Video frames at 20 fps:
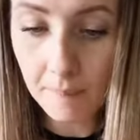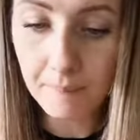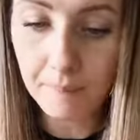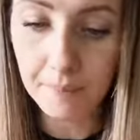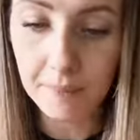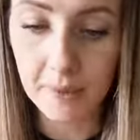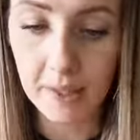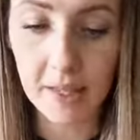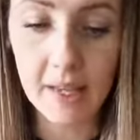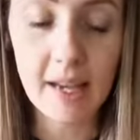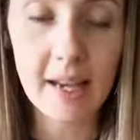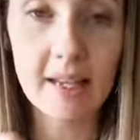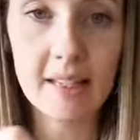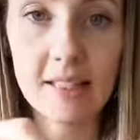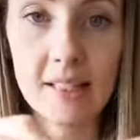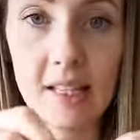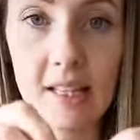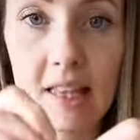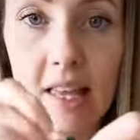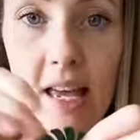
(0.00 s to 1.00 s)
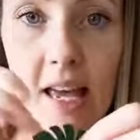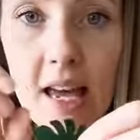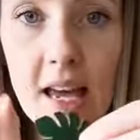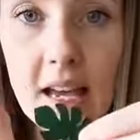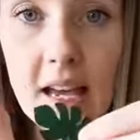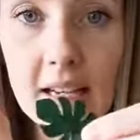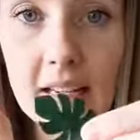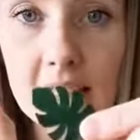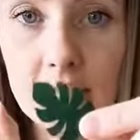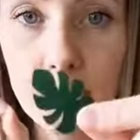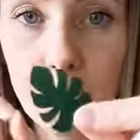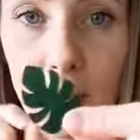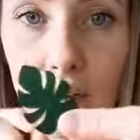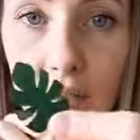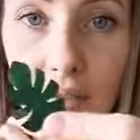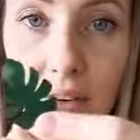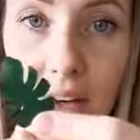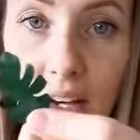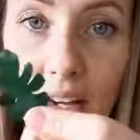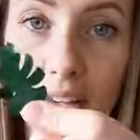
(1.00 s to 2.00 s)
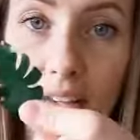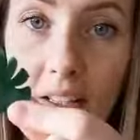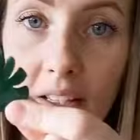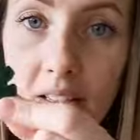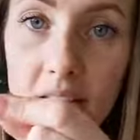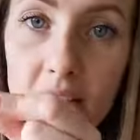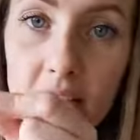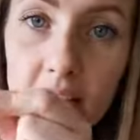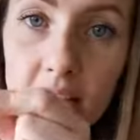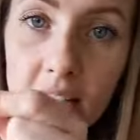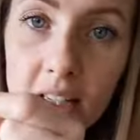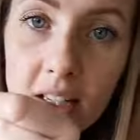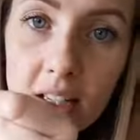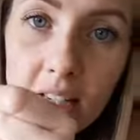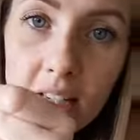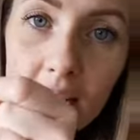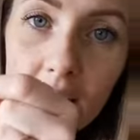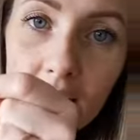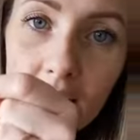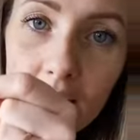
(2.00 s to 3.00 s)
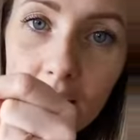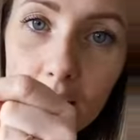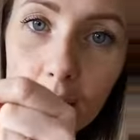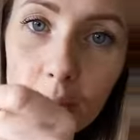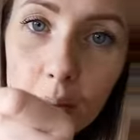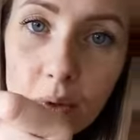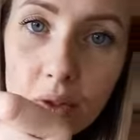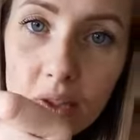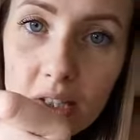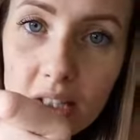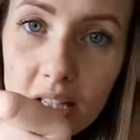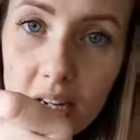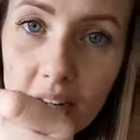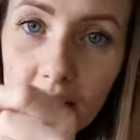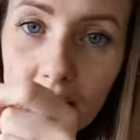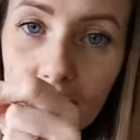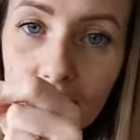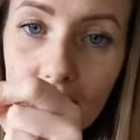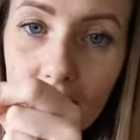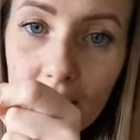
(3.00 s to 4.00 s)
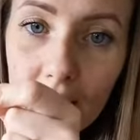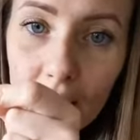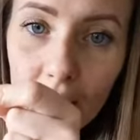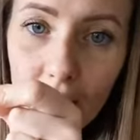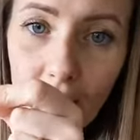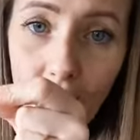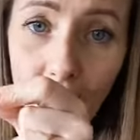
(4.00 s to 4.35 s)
Okay, so there is my first little Monstera leaf.